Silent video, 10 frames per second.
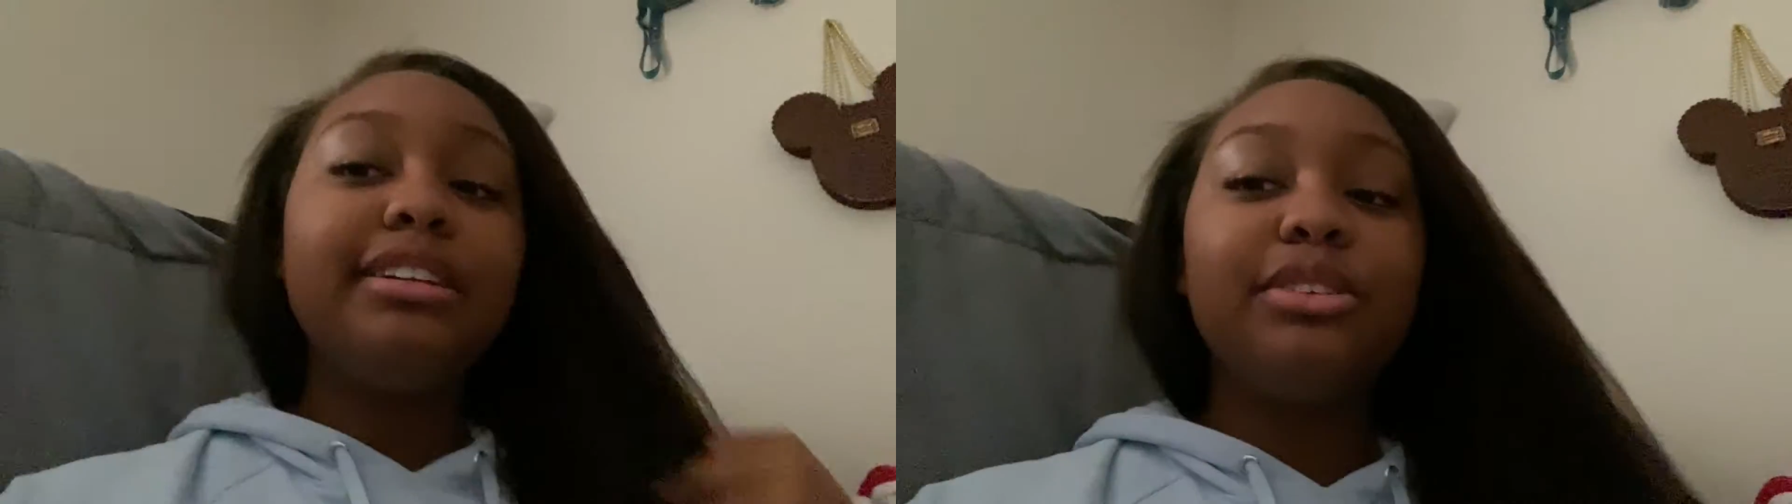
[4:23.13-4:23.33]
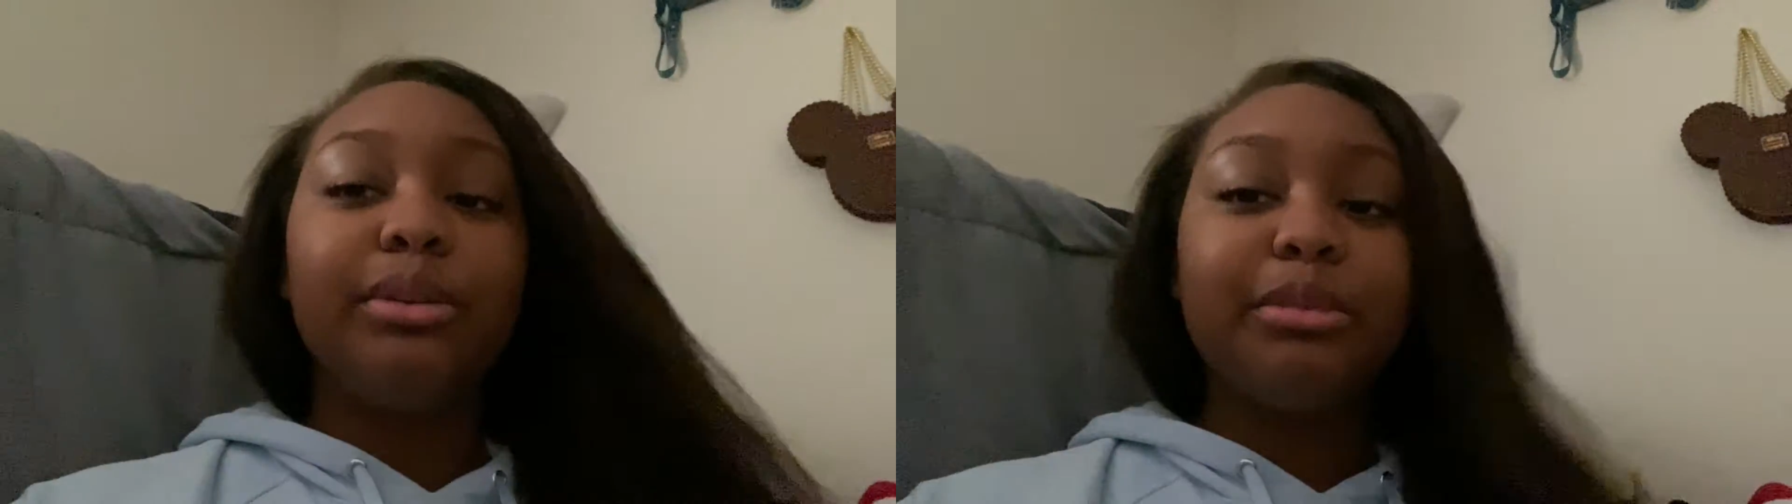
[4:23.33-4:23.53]

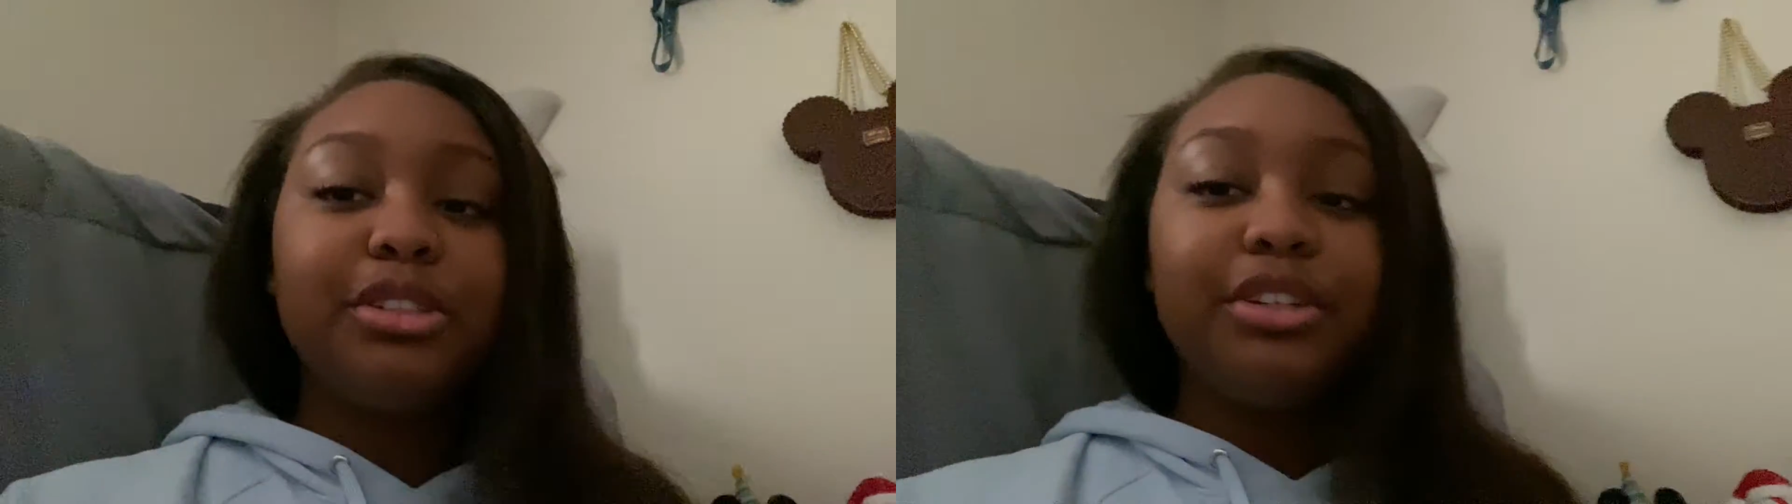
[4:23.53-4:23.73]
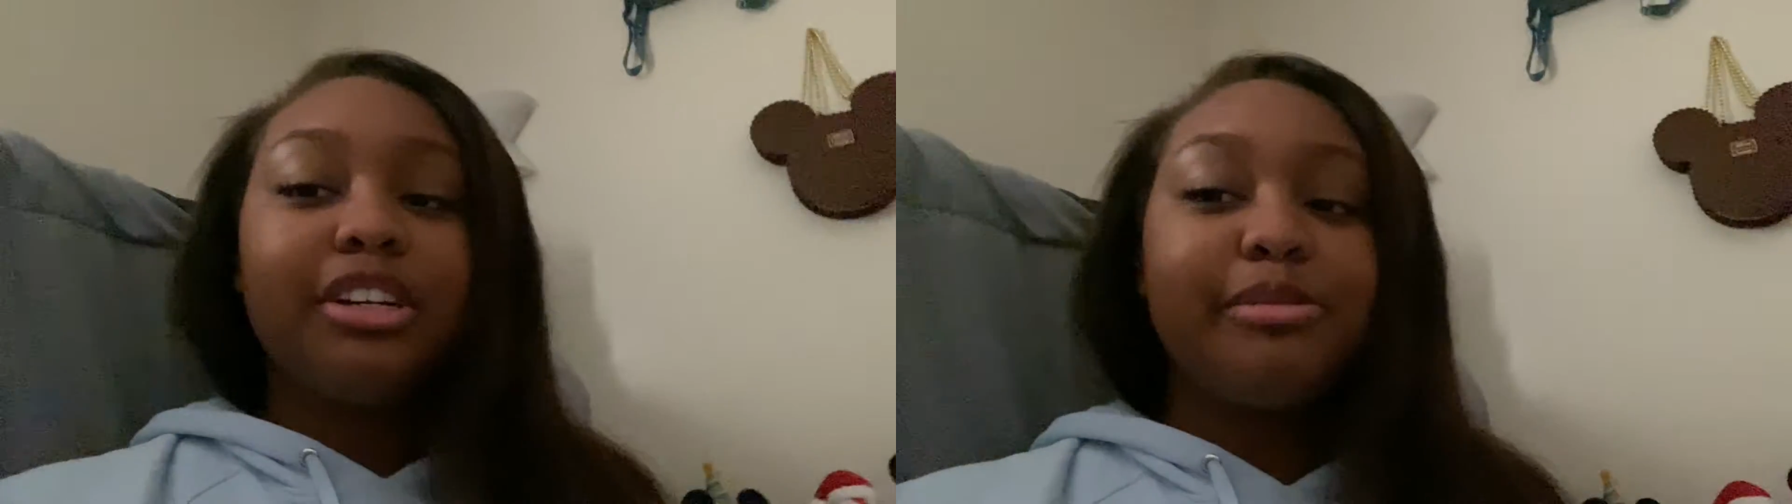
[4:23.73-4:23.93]
So I'm gonna
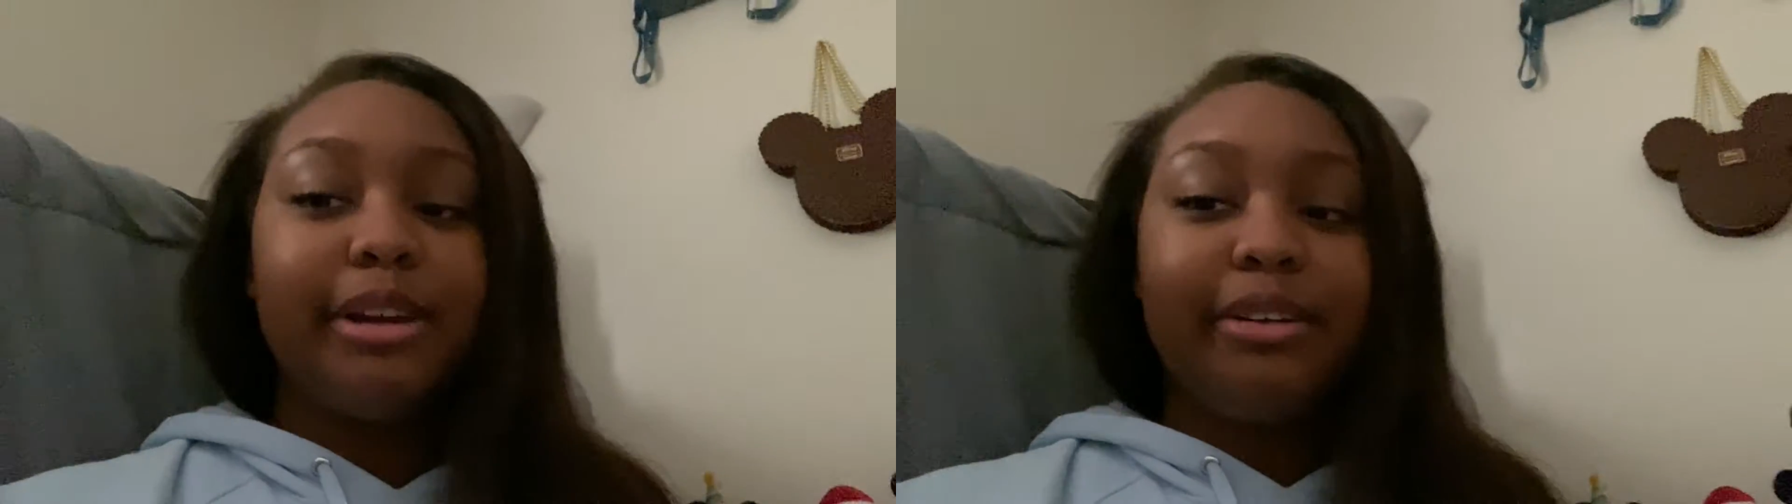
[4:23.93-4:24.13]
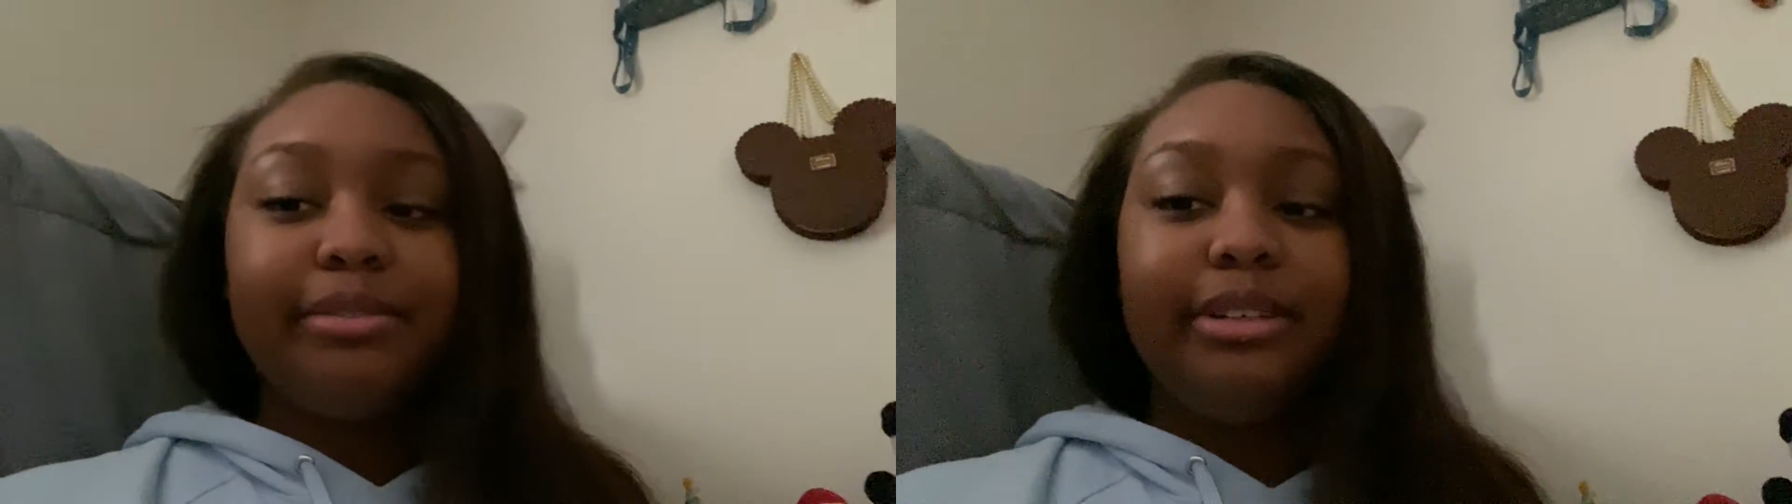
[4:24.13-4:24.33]
show you guys my
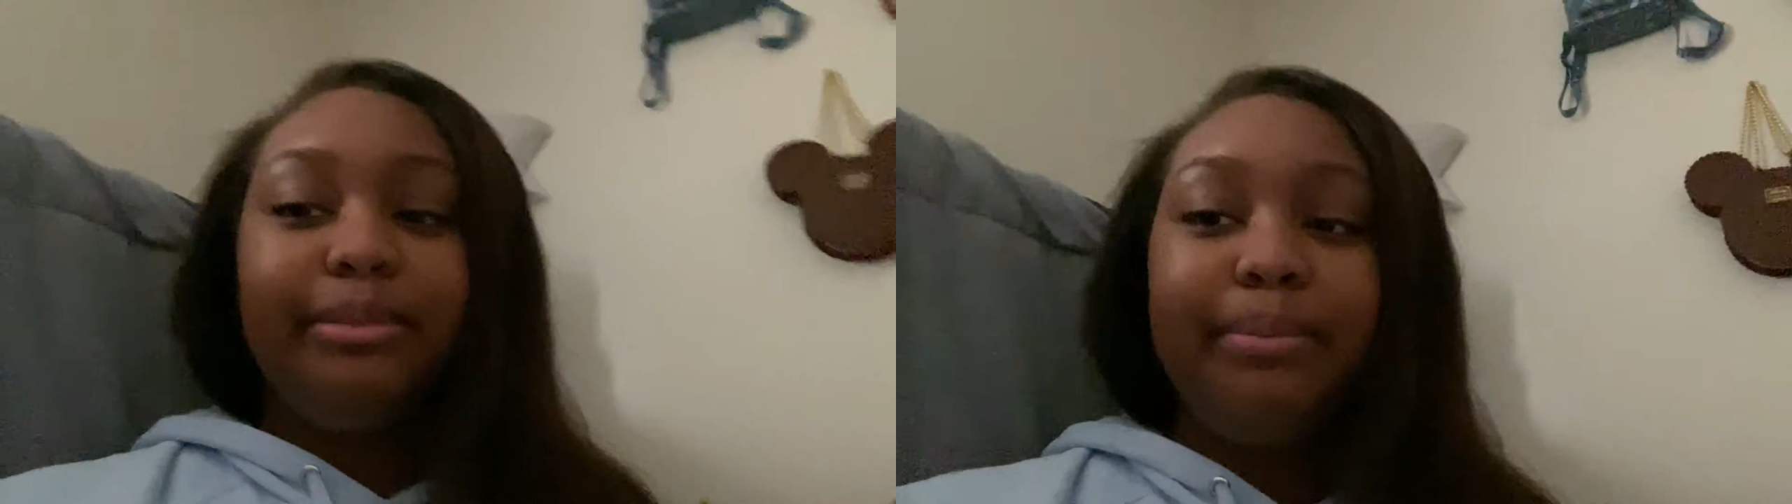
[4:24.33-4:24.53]
outfit.